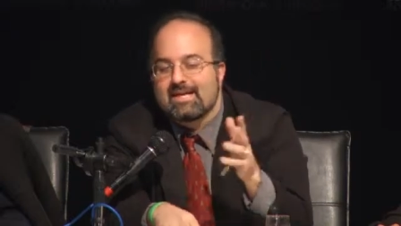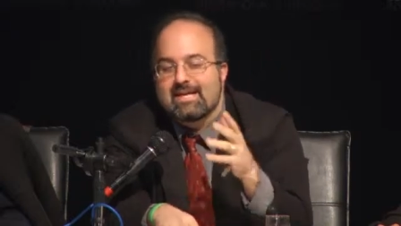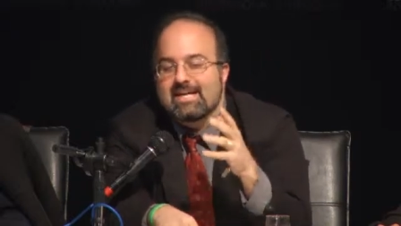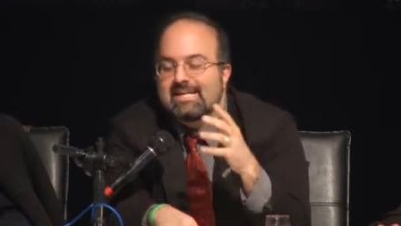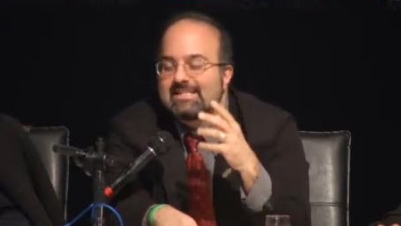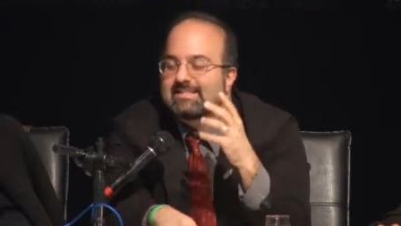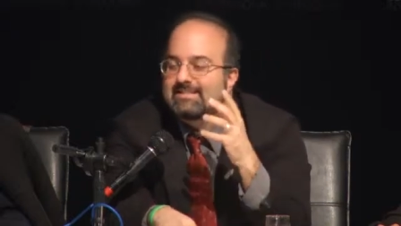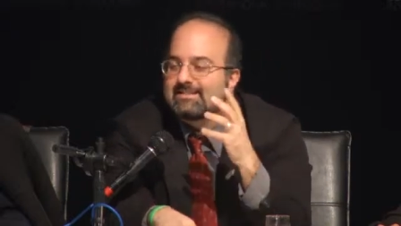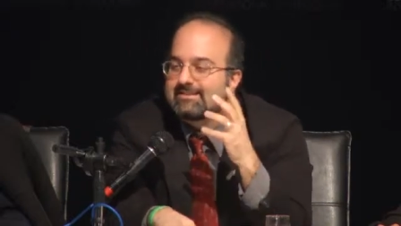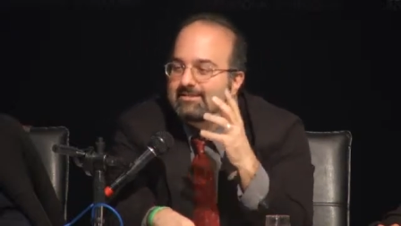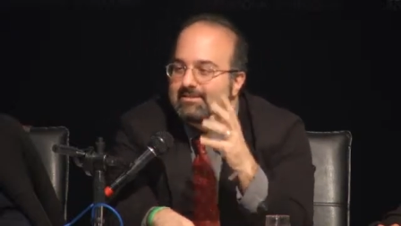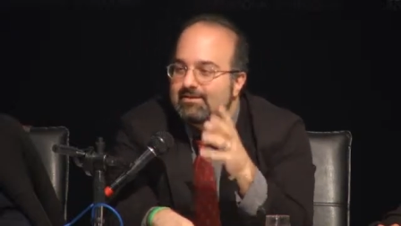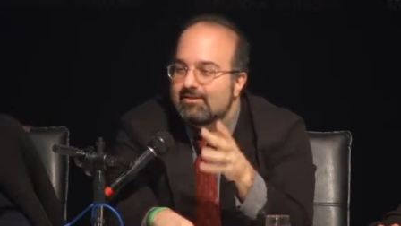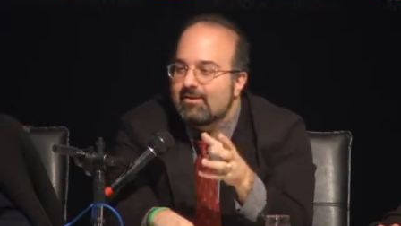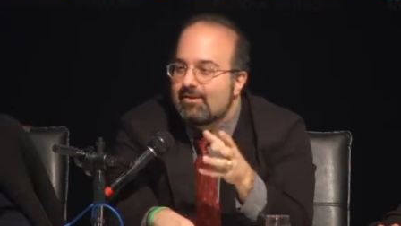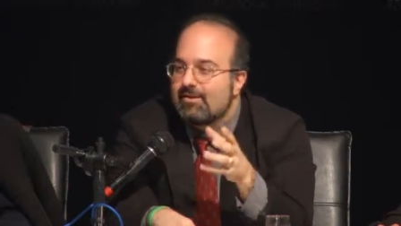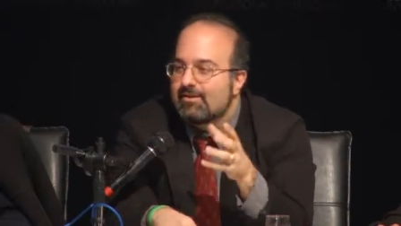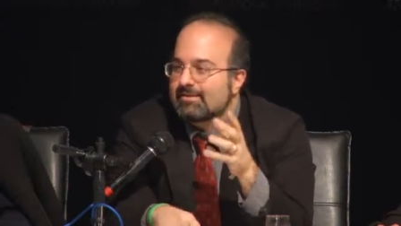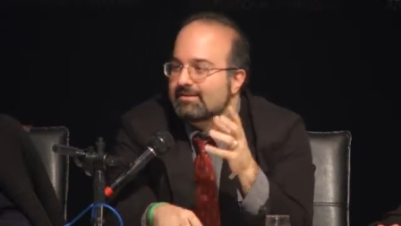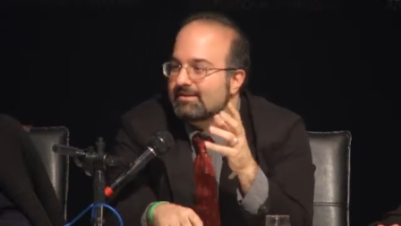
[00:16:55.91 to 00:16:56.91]
It is
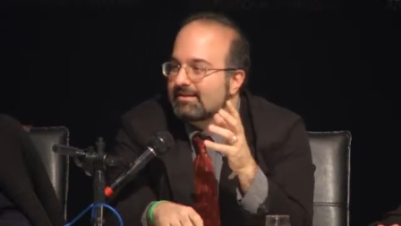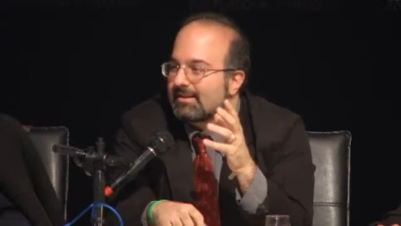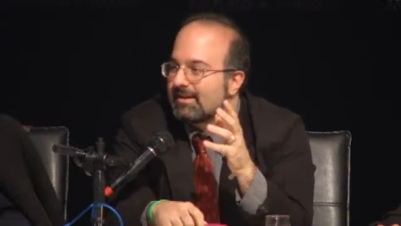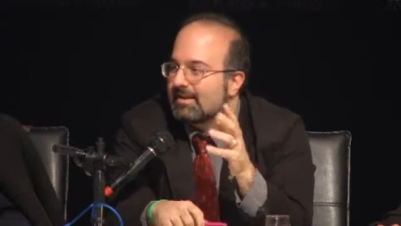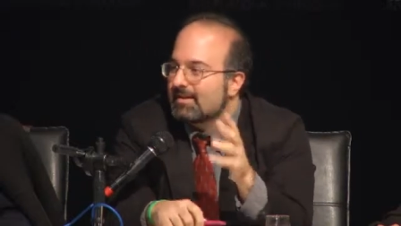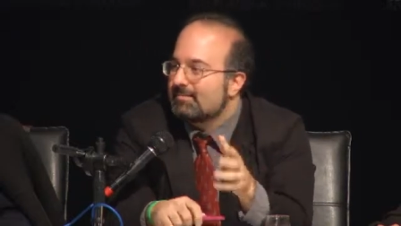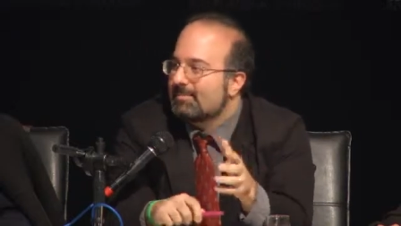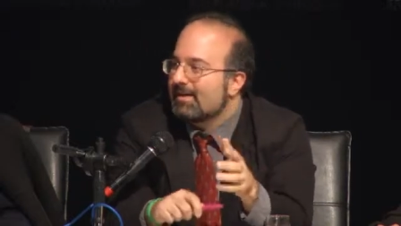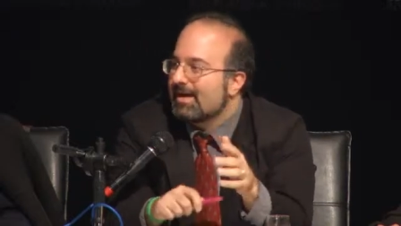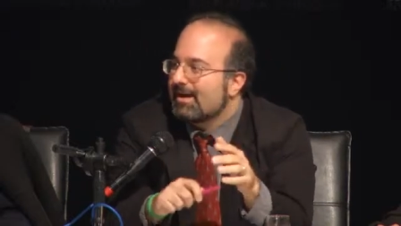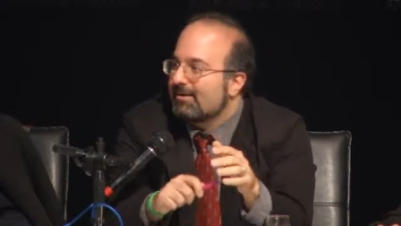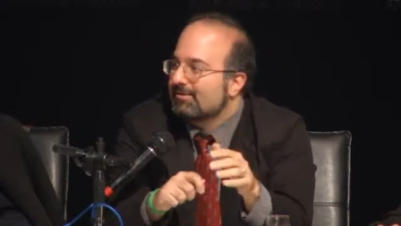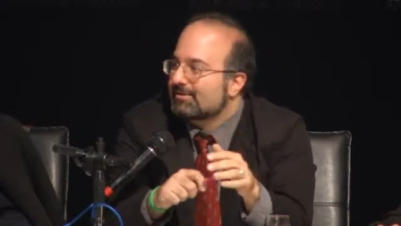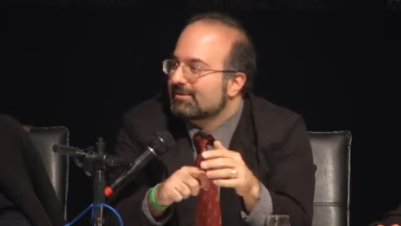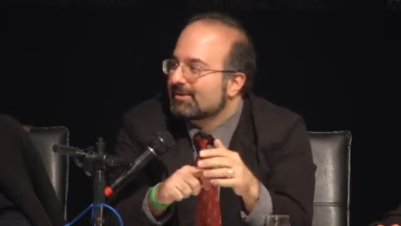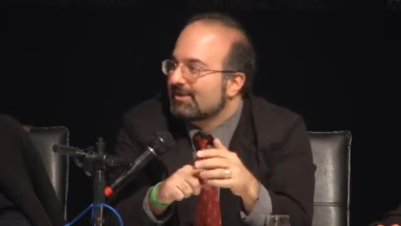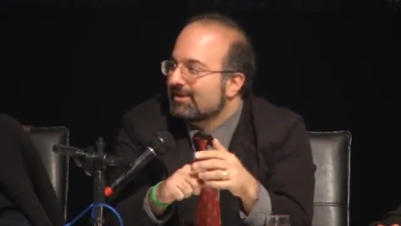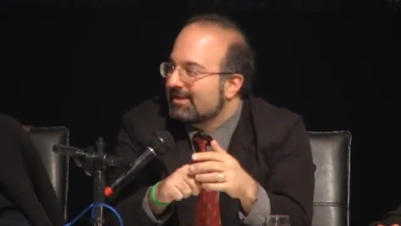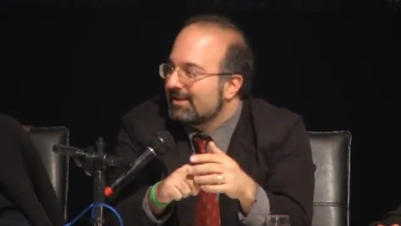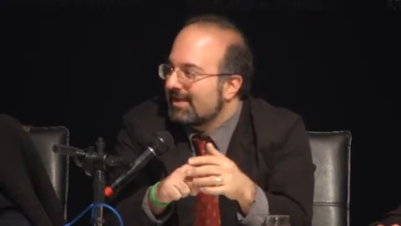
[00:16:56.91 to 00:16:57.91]
not
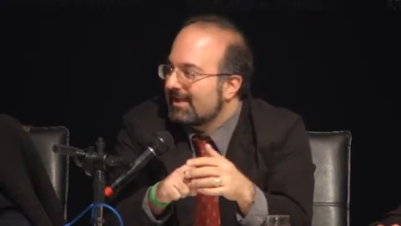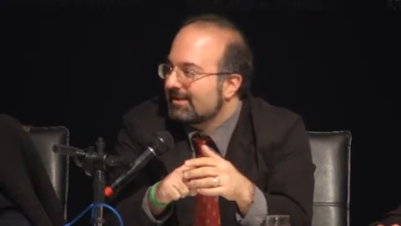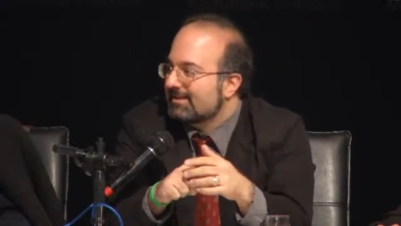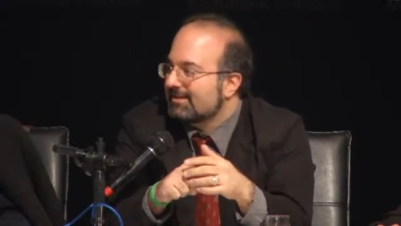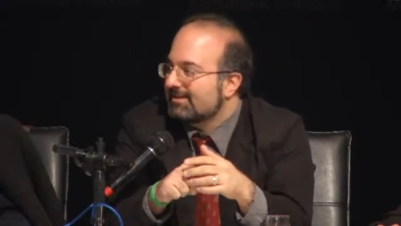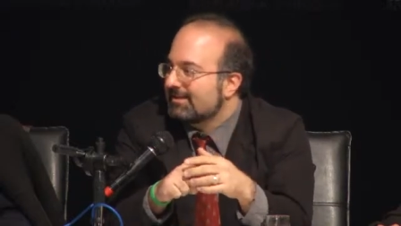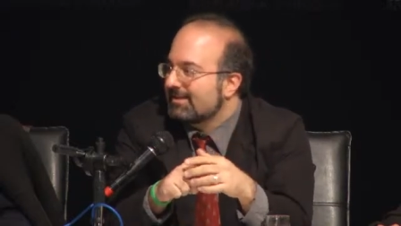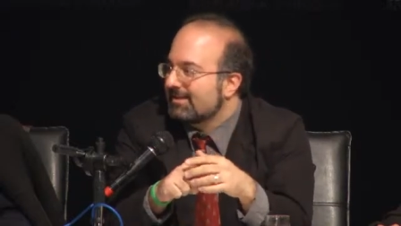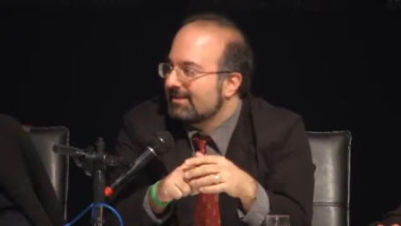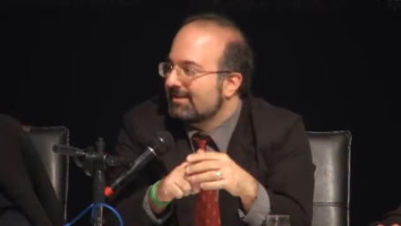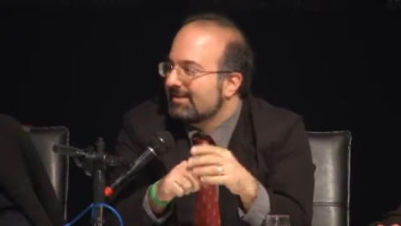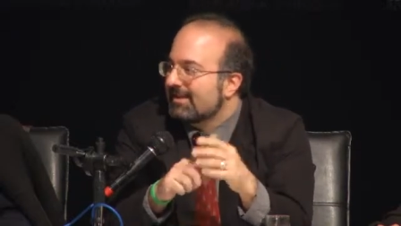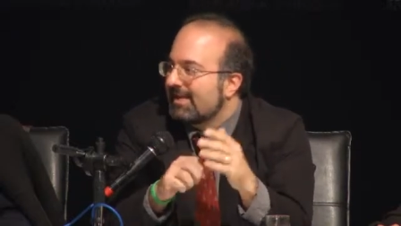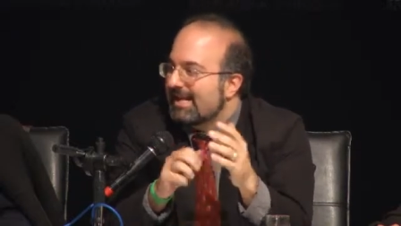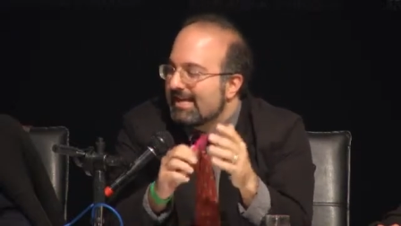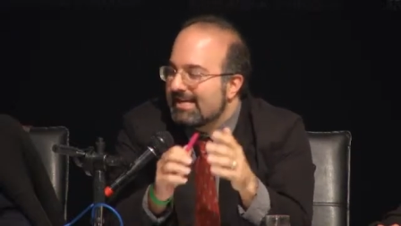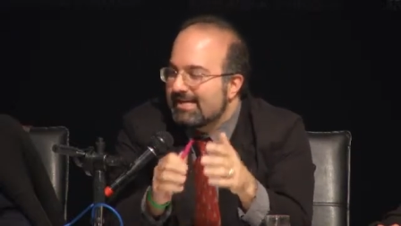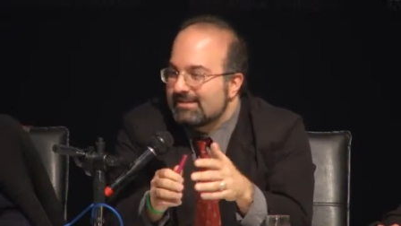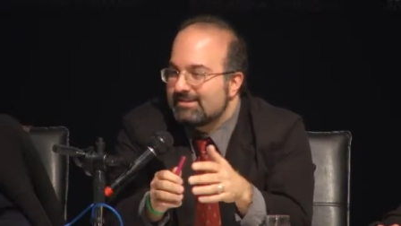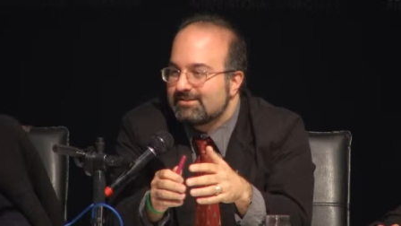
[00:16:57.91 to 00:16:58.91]
about connecting
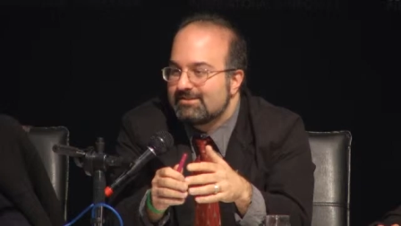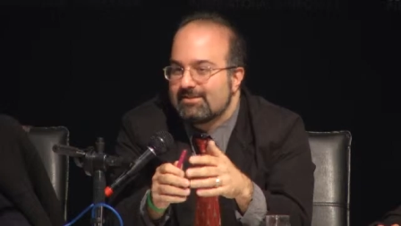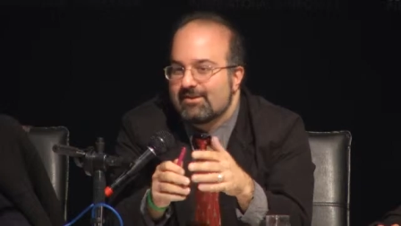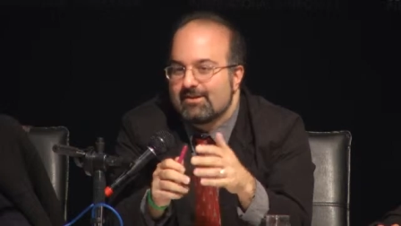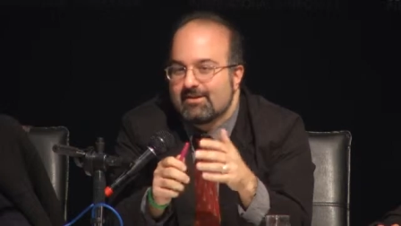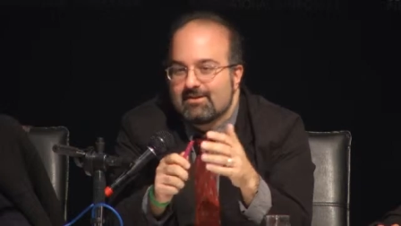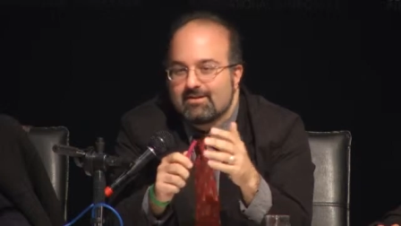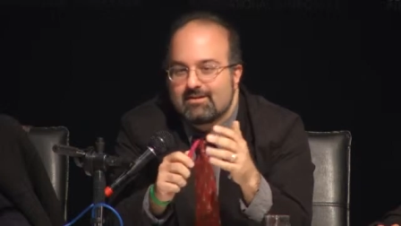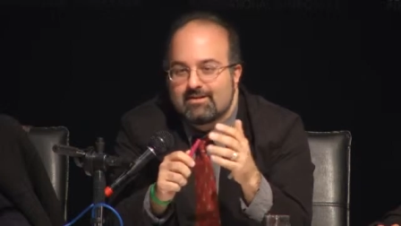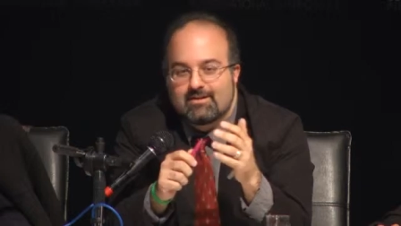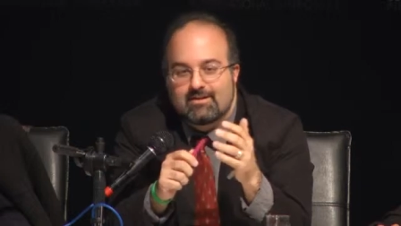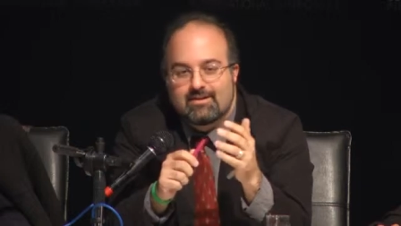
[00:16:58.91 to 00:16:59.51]
Asia